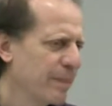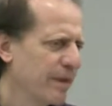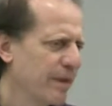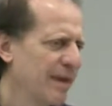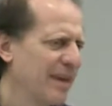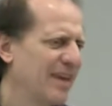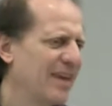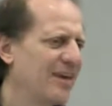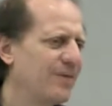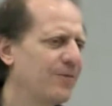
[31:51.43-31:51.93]

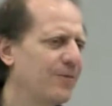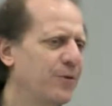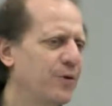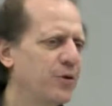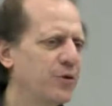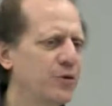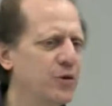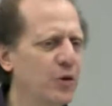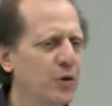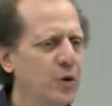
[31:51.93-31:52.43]
If
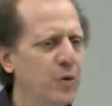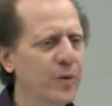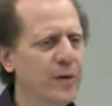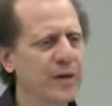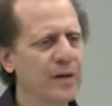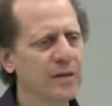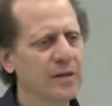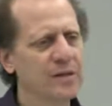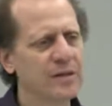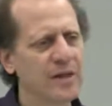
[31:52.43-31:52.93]
you're
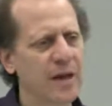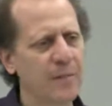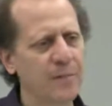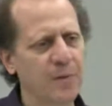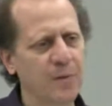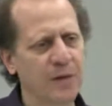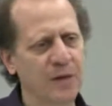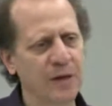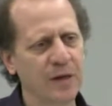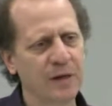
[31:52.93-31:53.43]
doing
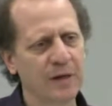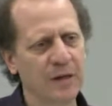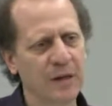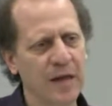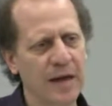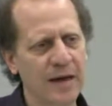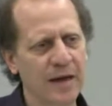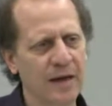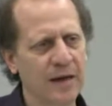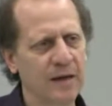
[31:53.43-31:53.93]
something
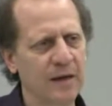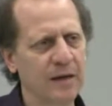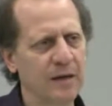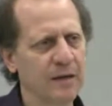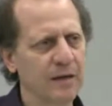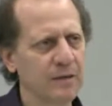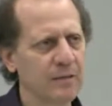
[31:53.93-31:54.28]
like